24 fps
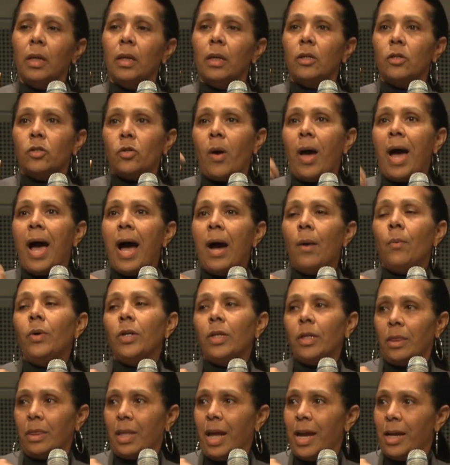So I want
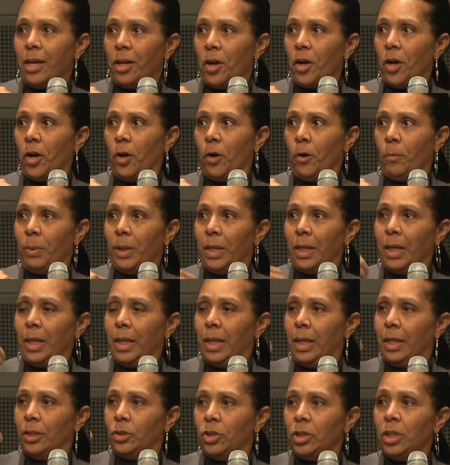to thank her
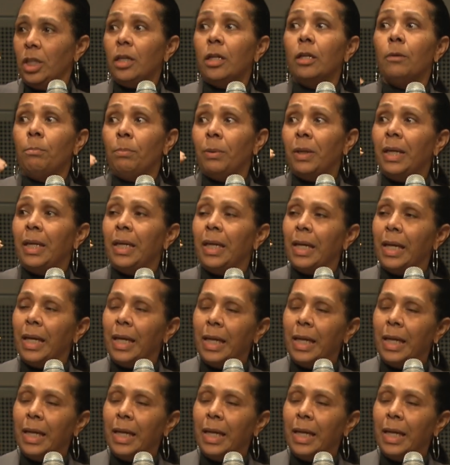because she could be